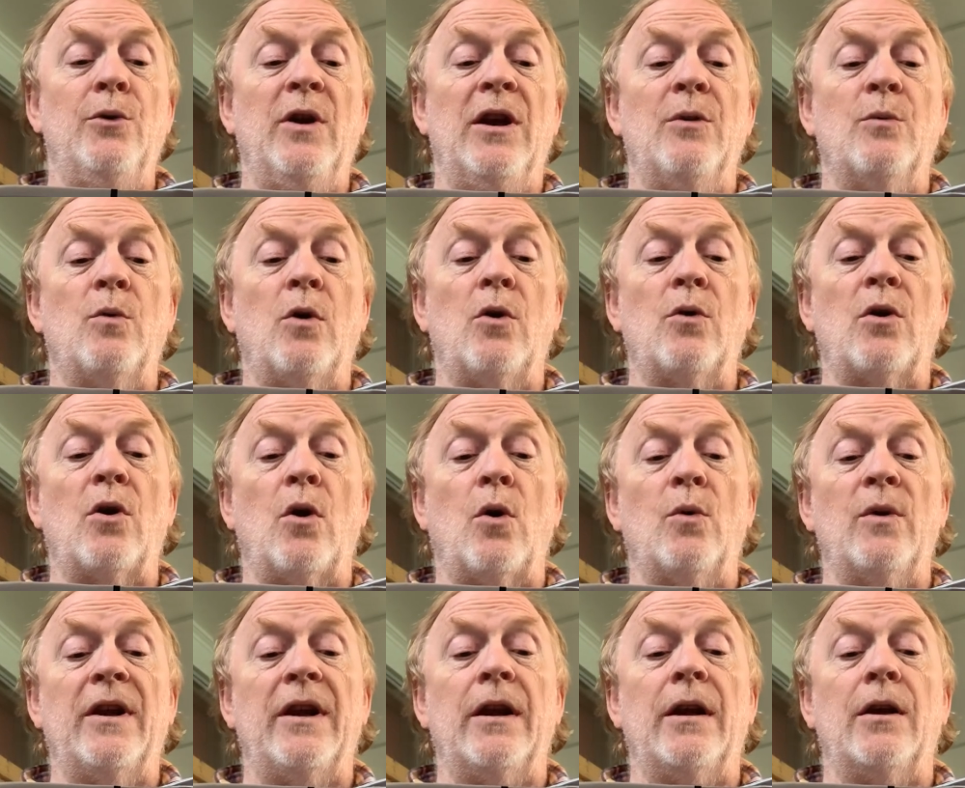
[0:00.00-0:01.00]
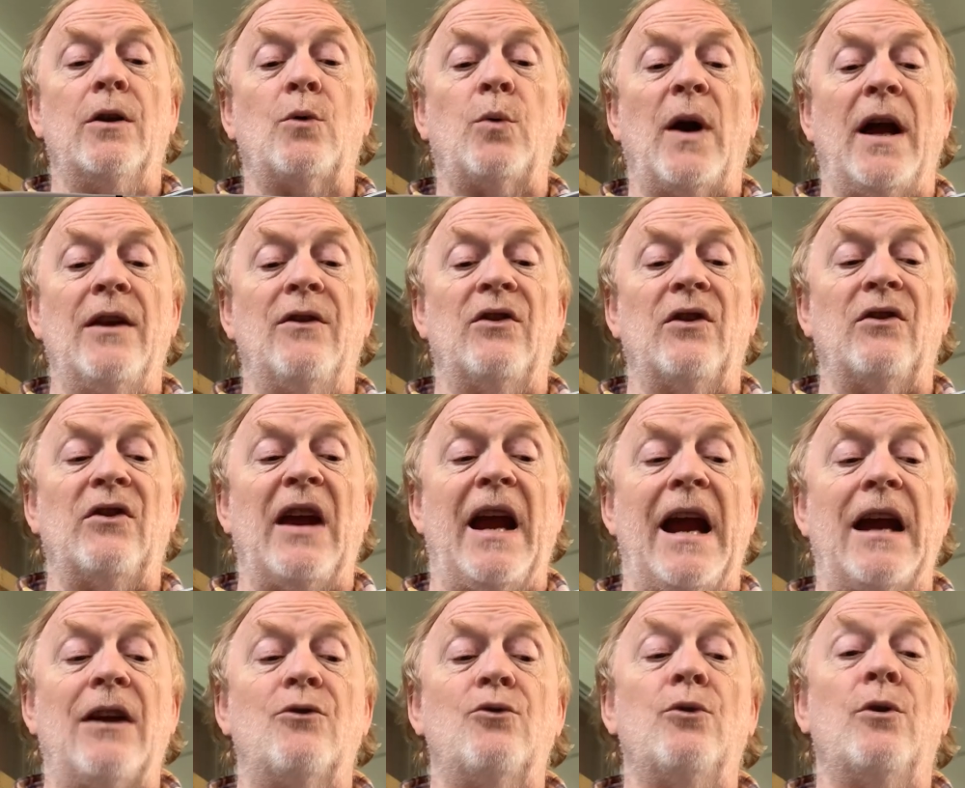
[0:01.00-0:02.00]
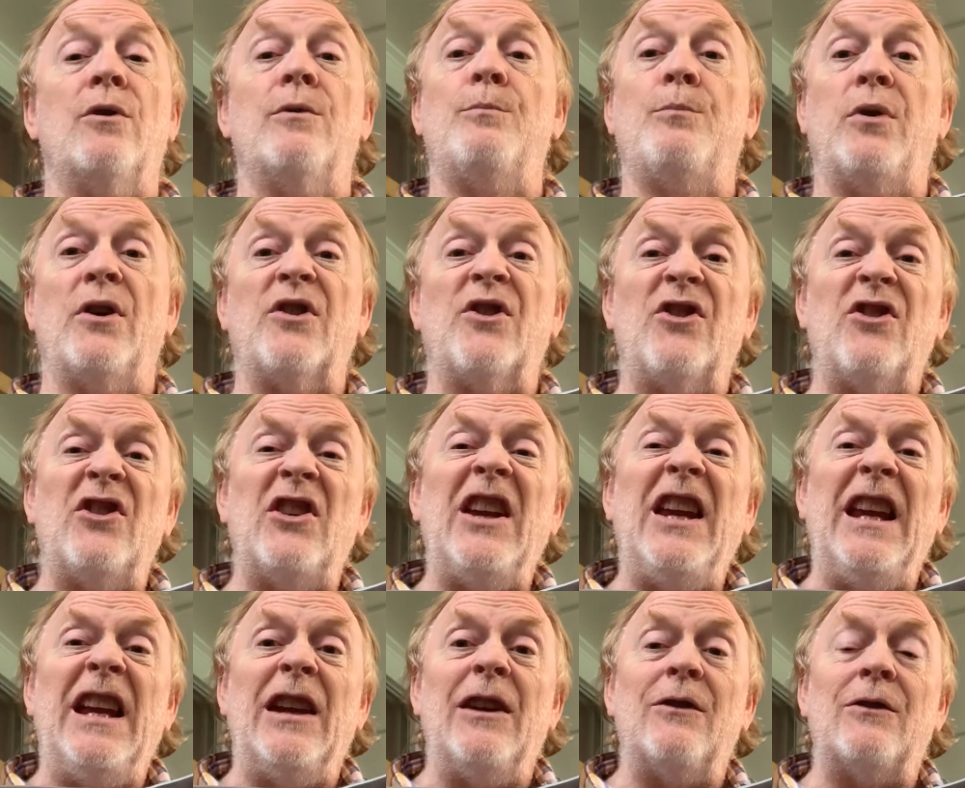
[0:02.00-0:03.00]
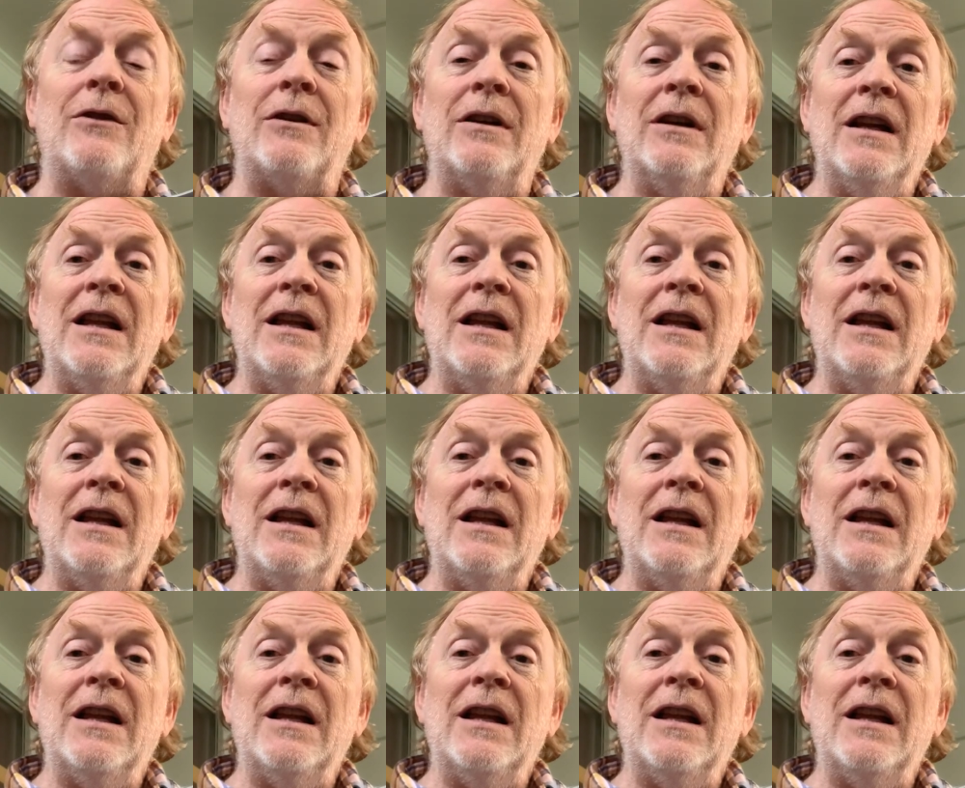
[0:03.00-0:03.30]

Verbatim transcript: he wrote only a crisis, actual or perceived.